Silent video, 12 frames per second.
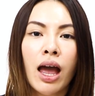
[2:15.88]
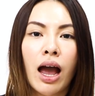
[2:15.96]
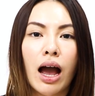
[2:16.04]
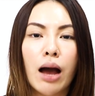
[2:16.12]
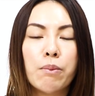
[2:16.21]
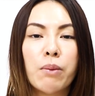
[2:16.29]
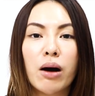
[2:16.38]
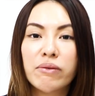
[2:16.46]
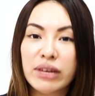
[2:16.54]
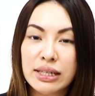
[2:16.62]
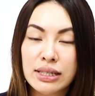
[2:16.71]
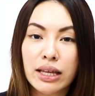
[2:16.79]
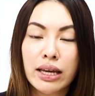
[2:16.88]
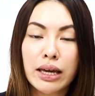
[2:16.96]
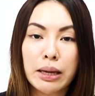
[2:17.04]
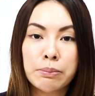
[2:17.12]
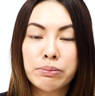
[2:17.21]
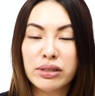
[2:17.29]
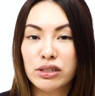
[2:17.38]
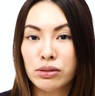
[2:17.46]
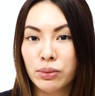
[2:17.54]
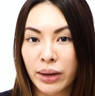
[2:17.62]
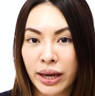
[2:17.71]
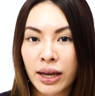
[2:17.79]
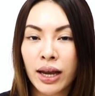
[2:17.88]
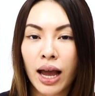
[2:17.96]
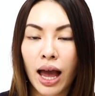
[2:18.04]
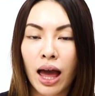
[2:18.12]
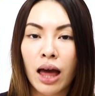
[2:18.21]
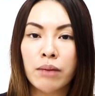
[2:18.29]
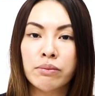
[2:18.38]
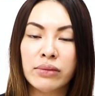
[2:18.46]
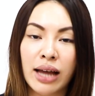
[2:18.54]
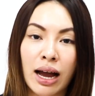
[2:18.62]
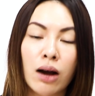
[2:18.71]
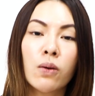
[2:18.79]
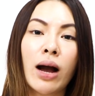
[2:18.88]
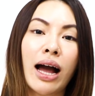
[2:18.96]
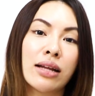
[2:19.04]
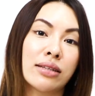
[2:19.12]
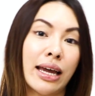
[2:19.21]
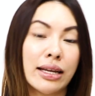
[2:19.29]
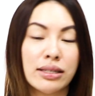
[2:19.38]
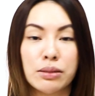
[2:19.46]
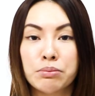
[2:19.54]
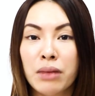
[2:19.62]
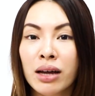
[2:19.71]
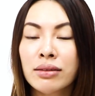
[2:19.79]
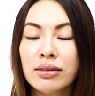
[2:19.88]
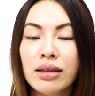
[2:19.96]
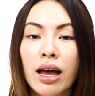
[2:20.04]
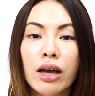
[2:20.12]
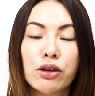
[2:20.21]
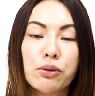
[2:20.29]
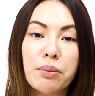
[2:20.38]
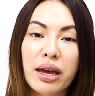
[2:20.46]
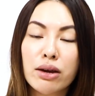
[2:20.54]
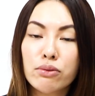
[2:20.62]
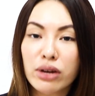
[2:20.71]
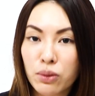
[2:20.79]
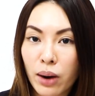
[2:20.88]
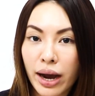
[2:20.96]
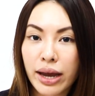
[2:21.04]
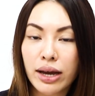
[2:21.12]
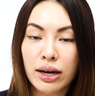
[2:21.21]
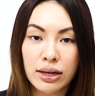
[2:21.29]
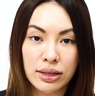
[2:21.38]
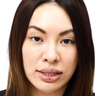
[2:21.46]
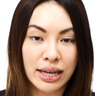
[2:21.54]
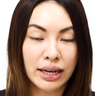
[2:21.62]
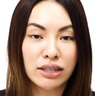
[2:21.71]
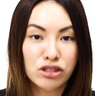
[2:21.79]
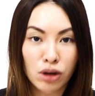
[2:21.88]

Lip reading: Obviously, in between now and 18 months, you may require a second